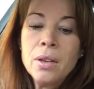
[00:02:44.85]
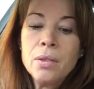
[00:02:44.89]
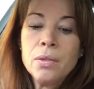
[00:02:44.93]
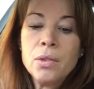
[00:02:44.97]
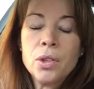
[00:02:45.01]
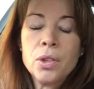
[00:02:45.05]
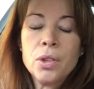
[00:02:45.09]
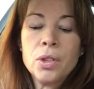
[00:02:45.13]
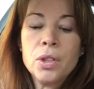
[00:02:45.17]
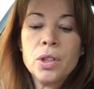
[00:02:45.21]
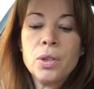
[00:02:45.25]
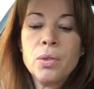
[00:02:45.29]
you've
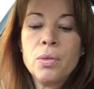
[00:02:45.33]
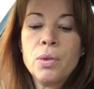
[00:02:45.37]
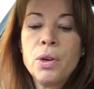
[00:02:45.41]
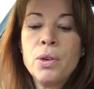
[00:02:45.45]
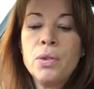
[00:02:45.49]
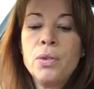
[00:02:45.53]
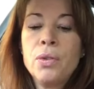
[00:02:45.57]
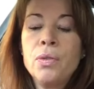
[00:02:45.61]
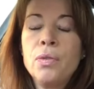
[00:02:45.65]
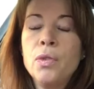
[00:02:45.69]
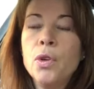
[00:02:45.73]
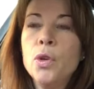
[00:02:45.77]
got the
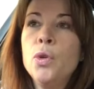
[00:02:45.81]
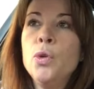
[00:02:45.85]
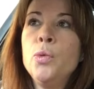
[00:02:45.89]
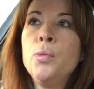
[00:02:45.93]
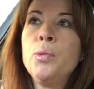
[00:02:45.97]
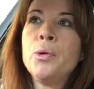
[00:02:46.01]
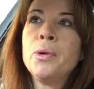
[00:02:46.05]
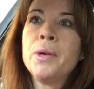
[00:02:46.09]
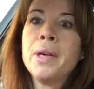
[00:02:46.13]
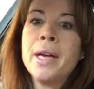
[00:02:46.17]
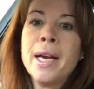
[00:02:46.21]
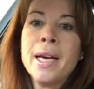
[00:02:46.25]
growth of
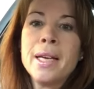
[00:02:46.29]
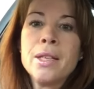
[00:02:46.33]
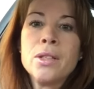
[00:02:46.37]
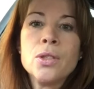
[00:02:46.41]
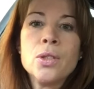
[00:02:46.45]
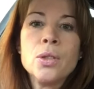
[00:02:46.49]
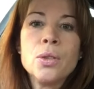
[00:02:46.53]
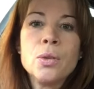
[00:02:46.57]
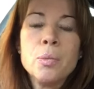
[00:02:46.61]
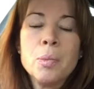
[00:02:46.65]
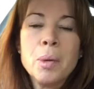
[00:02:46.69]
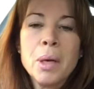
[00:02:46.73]
Uber and
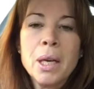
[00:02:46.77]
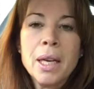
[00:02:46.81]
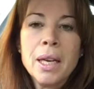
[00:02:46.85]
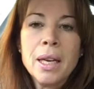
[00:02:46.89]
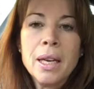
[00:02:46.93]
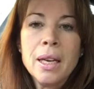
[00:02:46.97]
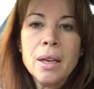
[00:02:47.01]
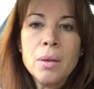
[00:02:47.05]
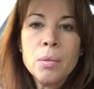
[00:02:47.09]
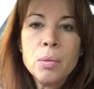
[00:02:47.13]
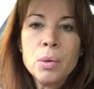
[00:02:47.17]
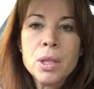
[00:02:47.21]

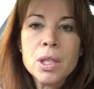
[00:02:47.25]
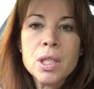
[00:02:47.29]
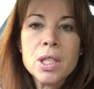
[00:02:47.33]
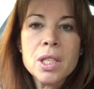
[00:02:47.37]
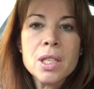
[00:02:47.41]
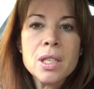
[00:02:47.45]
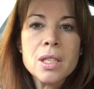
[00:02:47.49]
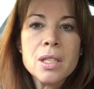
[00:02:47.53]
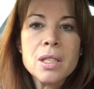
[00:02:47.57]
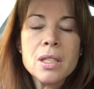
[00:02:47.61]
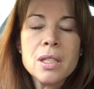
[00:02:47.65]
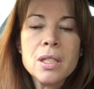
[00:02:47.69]
Air2B,
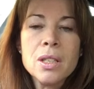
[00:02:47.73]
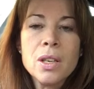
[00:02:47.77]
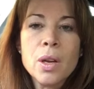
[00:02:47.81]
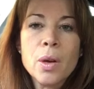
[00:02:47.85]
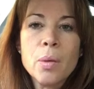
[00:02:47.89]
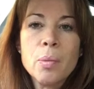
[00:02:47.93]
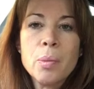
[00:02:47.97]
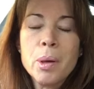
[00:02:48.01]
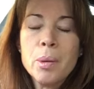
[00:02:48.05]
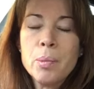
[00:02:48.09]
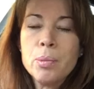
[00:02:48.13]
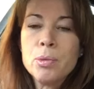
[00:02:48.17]
which is, you
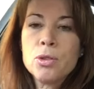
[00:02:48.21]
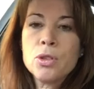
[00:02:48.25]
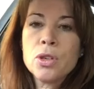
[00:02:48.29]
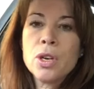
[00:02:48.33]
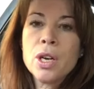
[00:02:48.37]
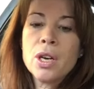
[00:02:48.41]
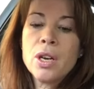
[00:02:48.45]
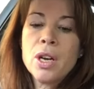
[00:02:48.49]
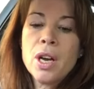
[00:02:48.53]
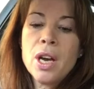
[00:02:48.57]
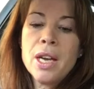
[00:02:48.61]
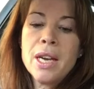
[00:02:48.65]
know, people
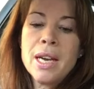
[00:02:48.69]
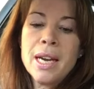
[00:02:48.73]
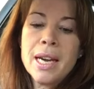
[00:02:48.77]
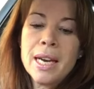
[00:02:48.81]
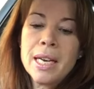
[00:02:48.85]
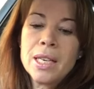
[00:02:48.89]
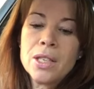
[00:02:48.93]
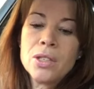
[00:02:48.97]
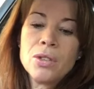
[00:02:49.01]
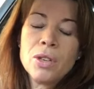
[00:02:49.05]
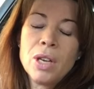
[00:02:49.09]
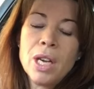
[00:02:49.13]
trying to earn an
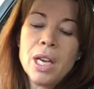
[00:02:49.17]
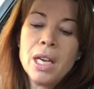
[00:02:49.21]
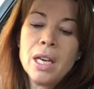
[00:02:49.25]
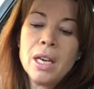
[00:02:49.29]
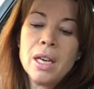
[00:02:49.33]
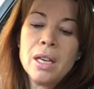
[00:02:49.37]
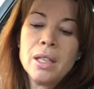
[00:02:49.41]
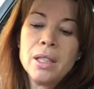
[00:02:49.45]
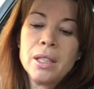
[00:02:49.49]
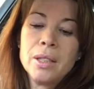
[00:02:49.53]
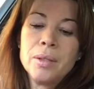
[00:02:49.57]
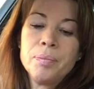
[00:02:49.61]
extra
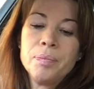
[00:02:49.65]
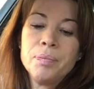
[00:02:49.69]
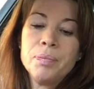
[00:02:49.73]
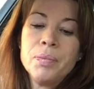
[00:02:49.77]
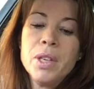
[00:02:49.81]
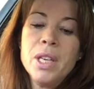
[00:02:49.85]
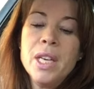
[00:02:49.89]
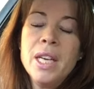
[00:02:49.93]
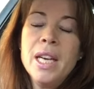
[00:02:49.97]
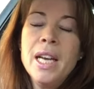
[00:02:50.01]
income.